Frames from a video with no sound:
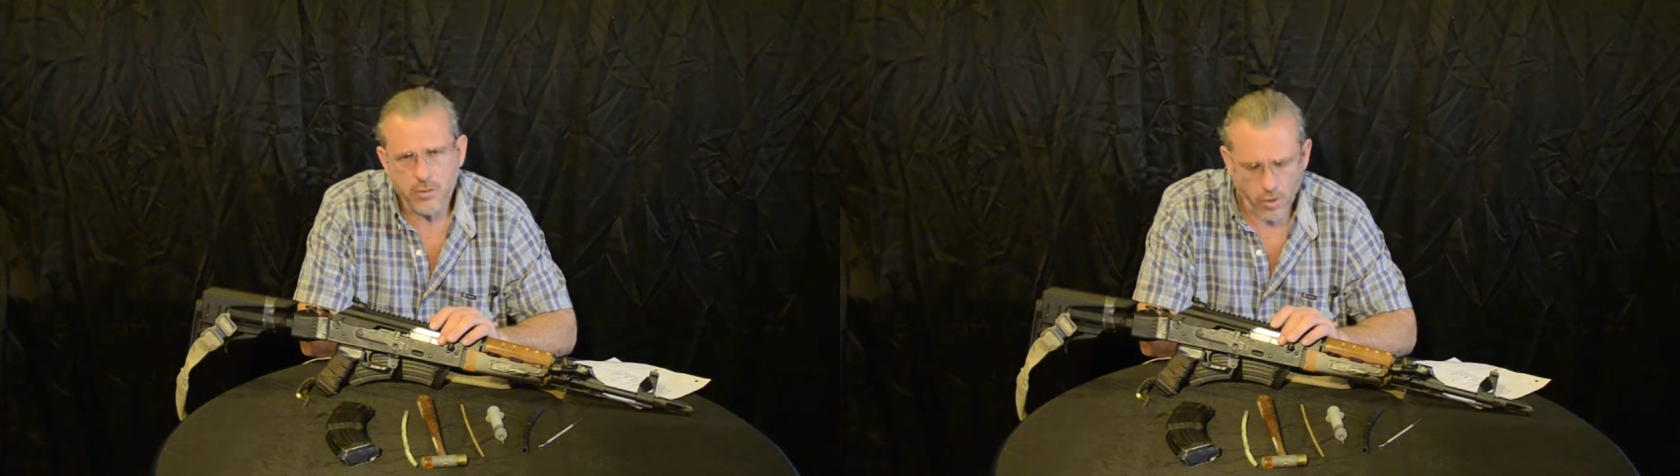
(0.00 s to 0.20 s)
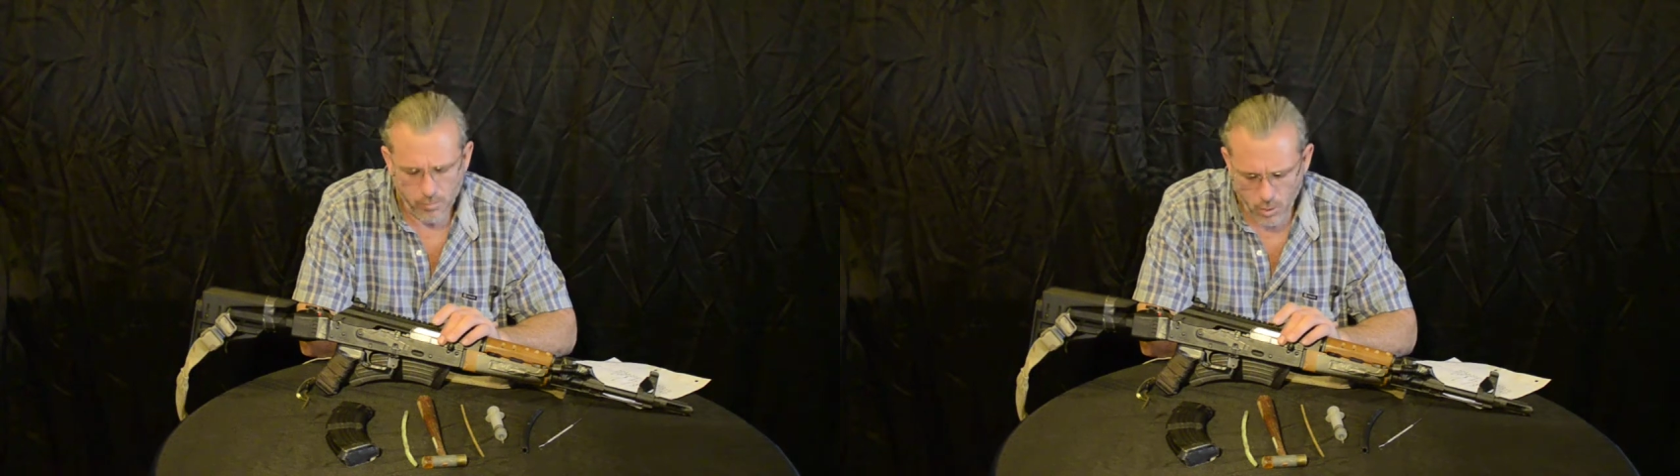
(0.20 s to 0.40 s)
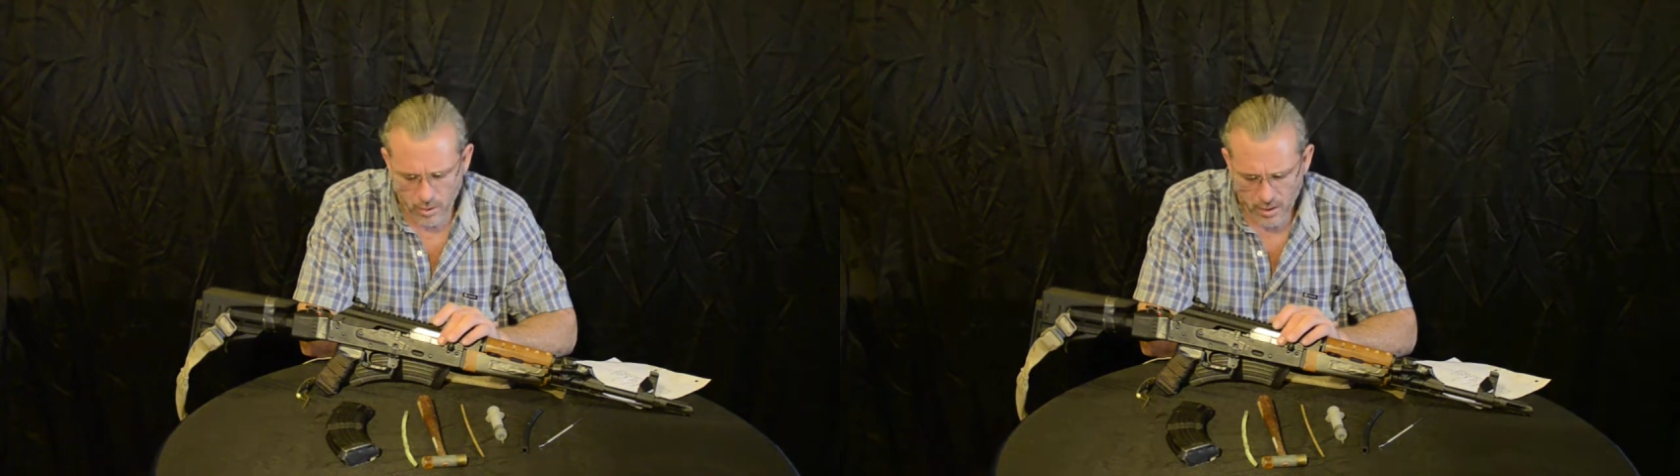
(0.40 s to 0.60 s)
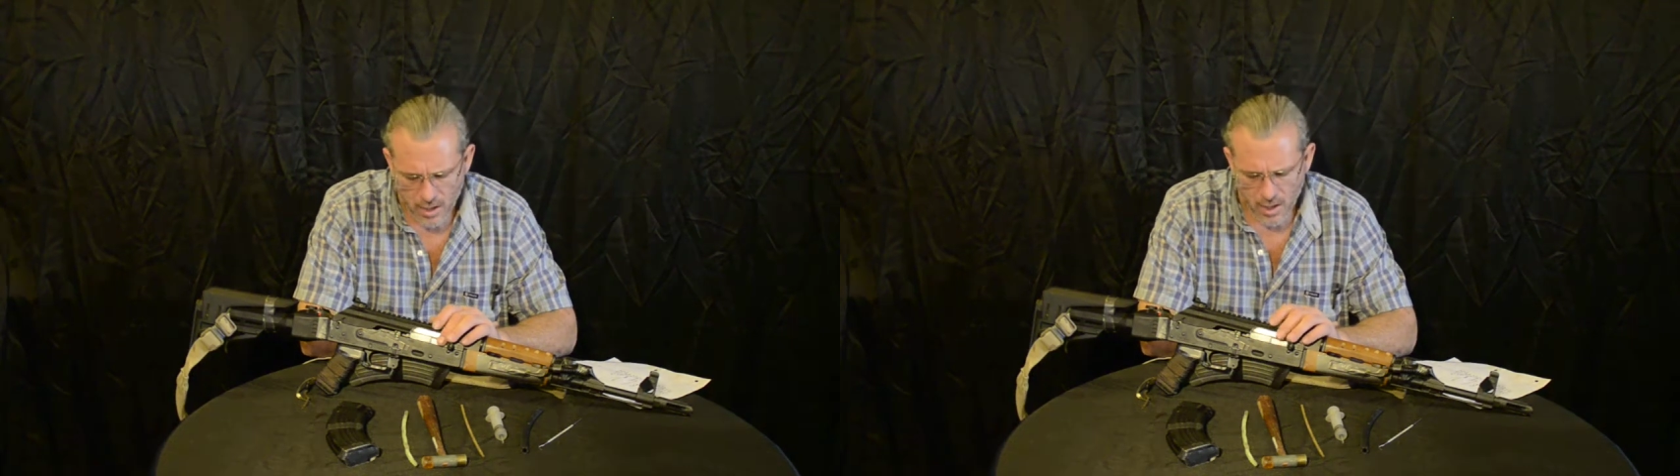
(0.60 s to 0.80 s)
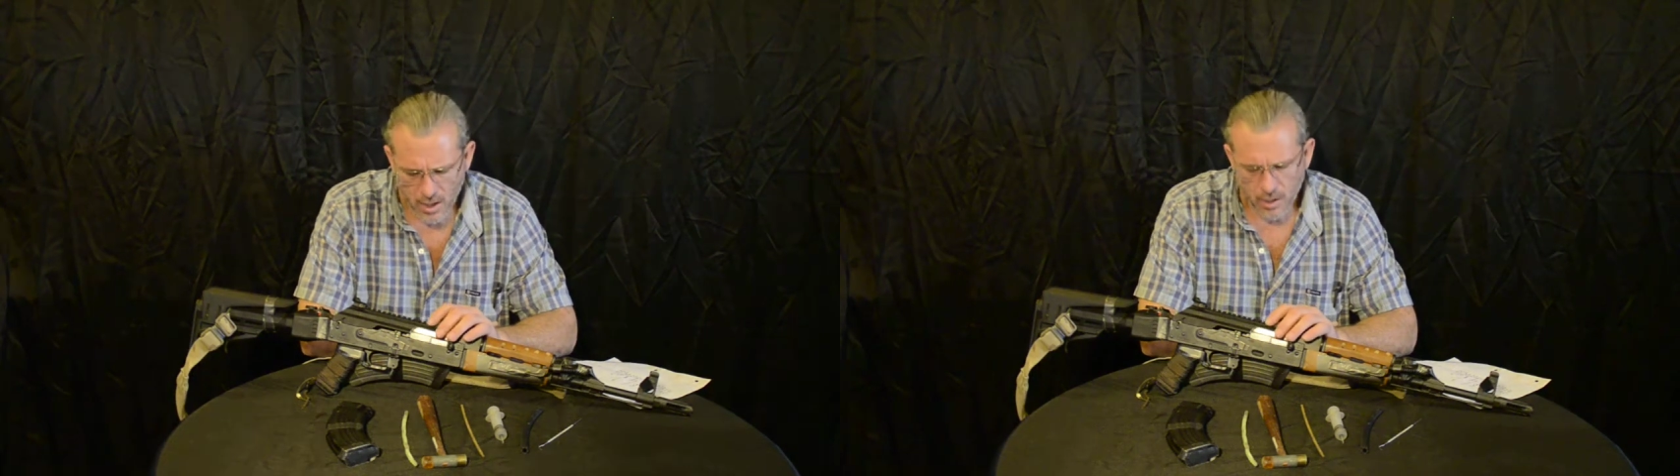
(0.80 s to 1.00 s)
corkboard
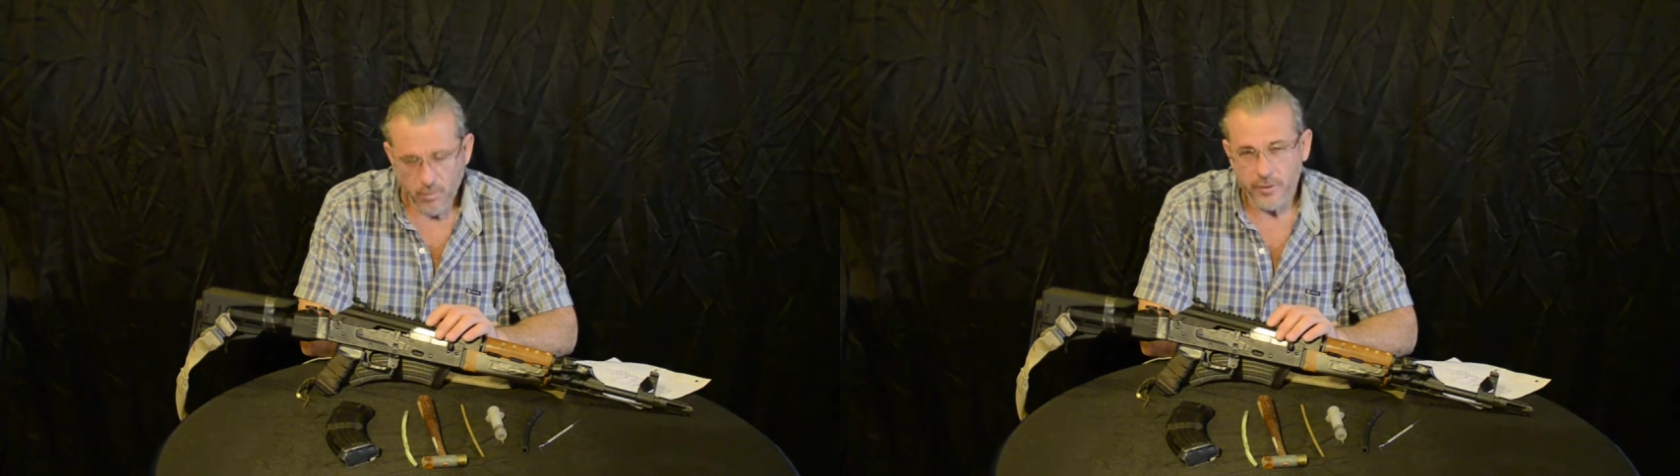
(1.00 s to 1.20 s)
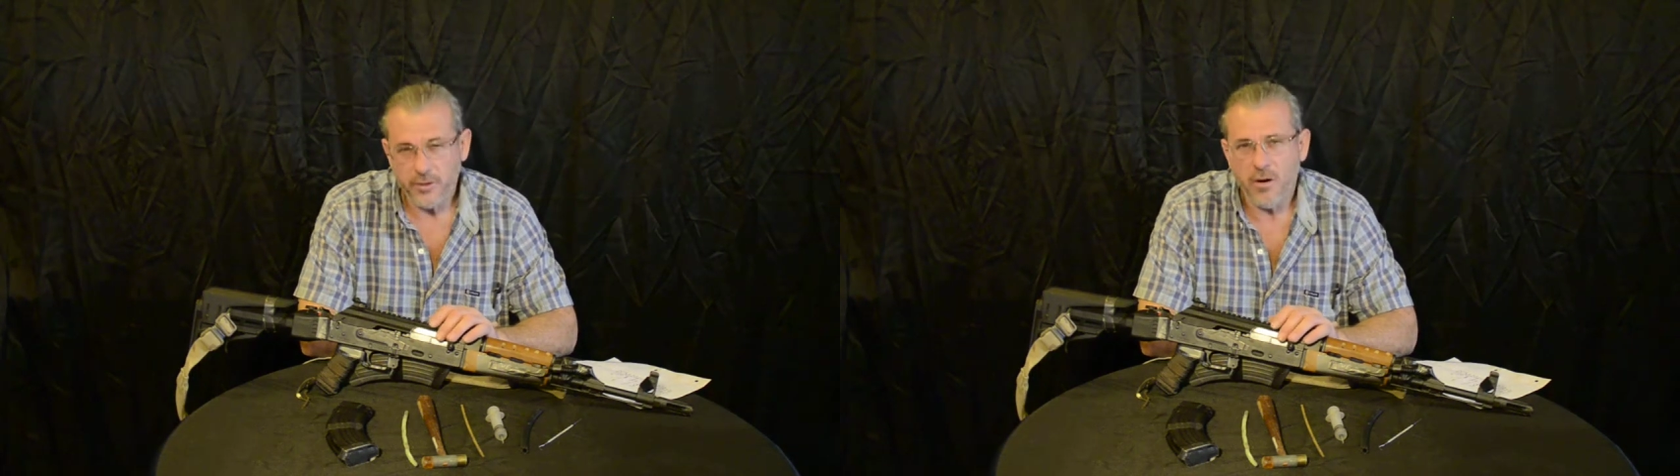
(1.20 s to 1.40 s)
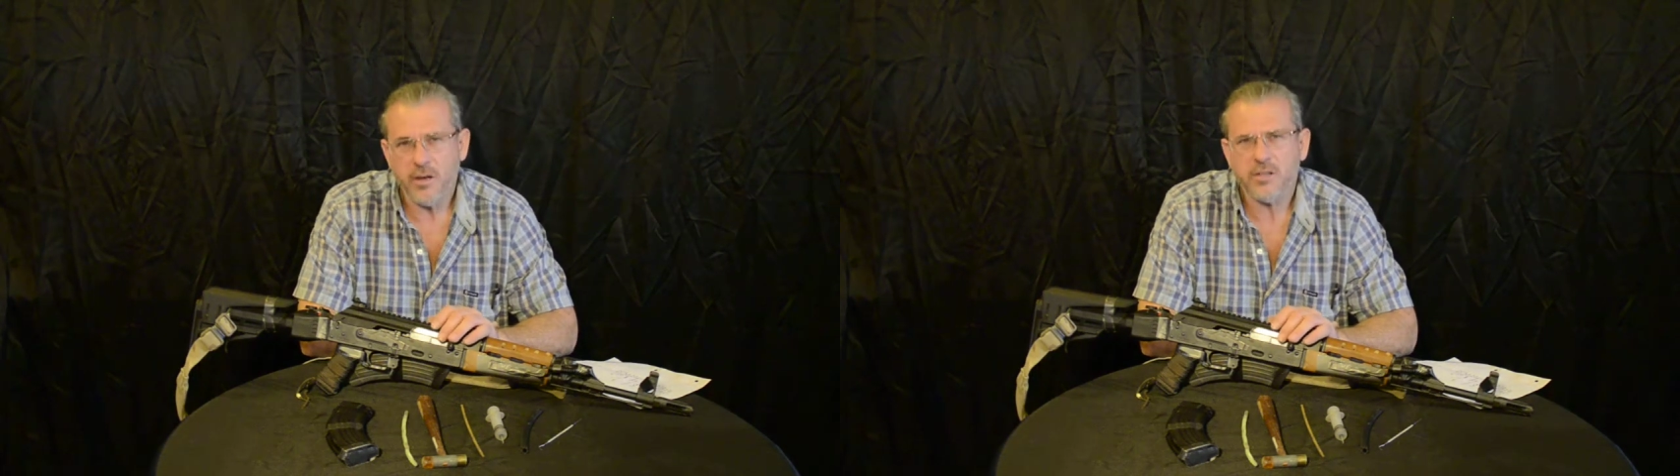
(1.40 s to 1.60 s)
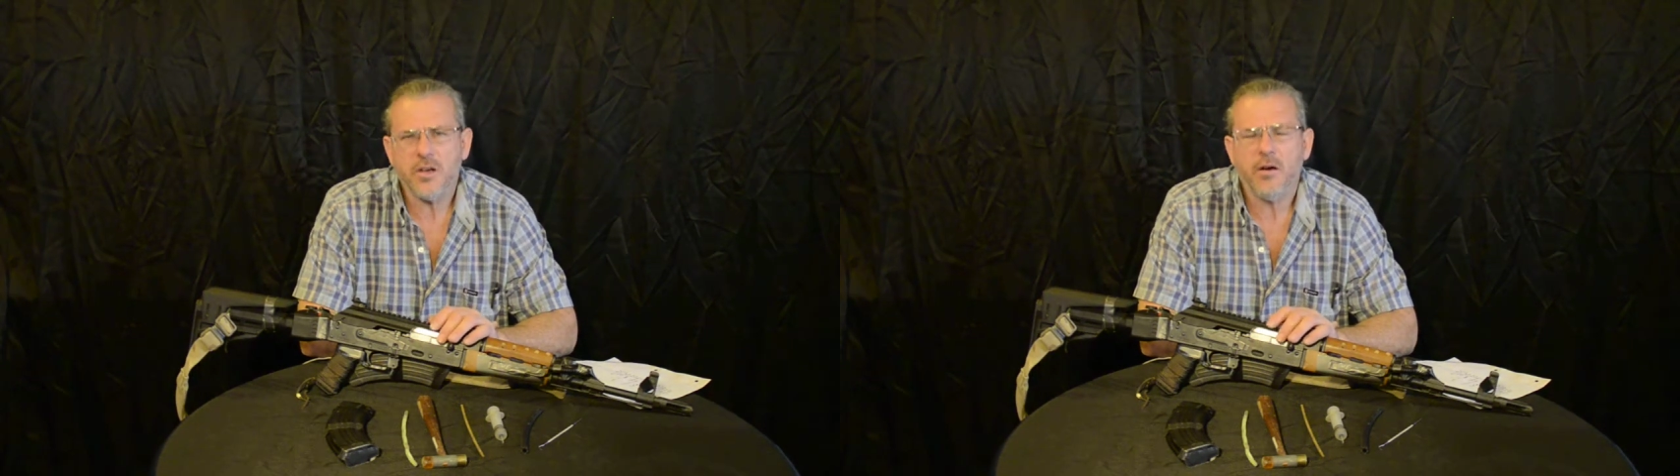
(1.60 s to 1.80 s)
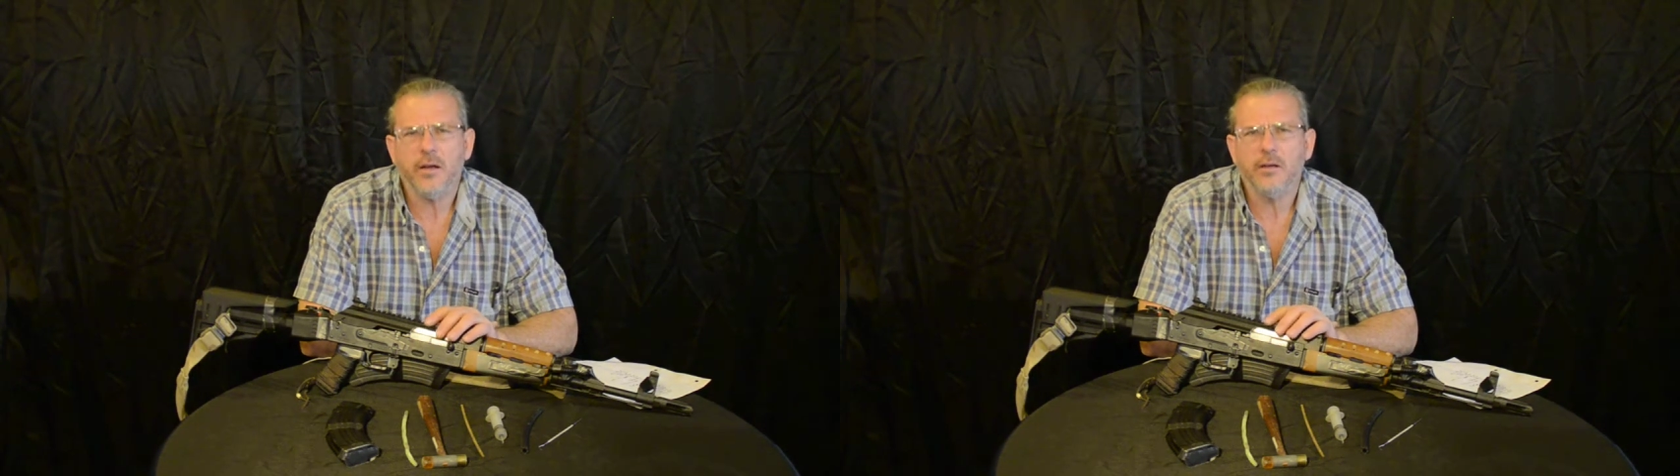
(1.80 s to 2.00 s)
with targets
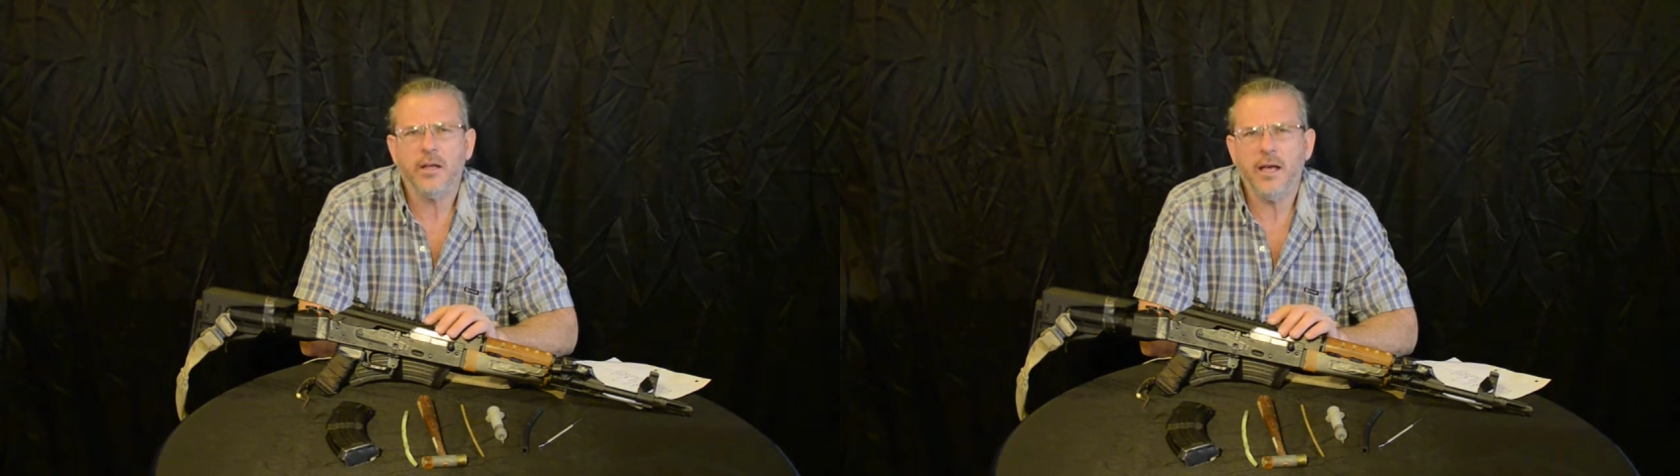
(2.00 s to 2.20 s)
on it.